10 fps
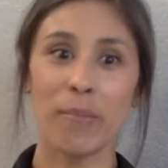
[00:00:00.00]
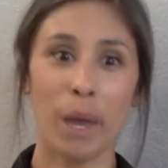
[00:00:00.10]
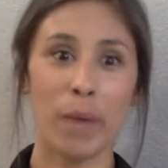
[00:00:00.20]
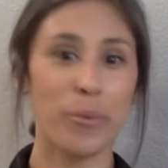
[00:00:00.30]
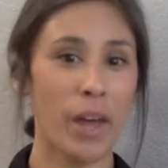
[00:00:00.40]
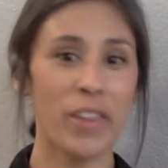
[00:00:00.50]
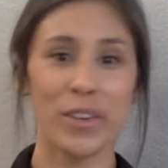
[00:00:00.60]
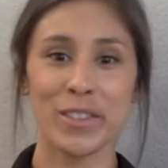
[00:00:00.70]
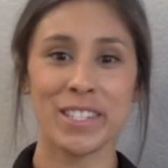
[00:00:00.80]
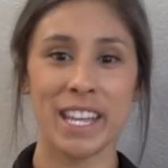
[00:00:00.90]
my
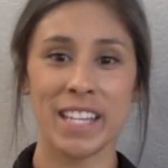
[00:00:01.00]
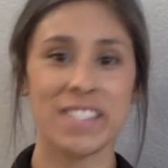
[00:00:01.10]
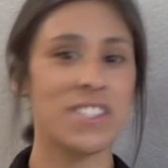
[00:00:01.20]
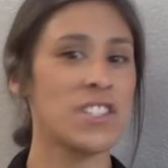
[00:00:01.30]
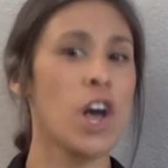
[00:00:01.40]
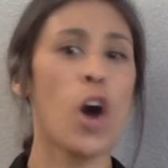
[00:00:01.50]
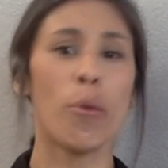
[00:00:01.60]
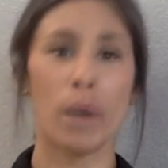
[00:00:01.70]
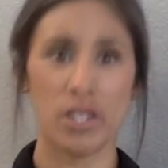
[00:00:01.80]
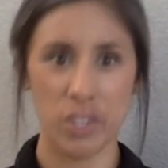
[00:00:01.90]
brother did so
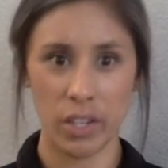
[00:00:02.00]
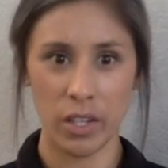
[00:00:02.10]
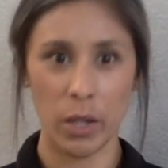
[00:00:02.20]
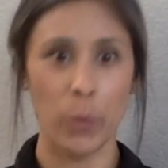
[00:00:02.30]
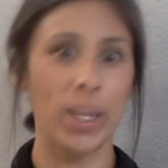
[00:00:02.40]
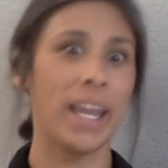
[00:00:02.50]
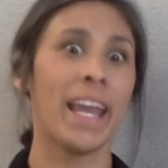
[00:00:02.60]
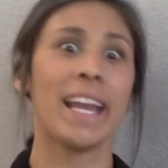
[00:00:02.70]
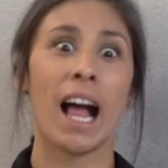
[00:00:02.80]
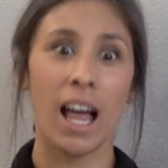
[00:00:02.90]
much cooking. We
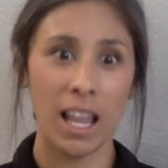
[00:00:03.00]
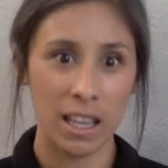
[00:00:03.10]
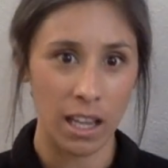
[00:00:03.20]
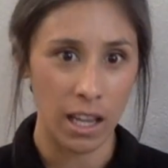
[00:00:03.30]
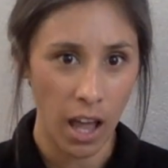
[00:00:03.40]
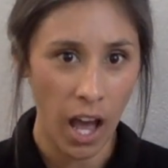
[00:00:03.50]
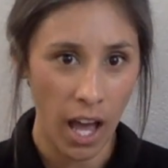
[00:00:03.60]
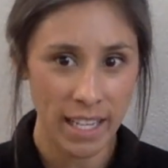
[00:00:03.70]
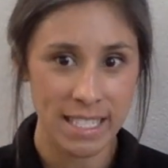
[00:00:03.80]
ate a lot.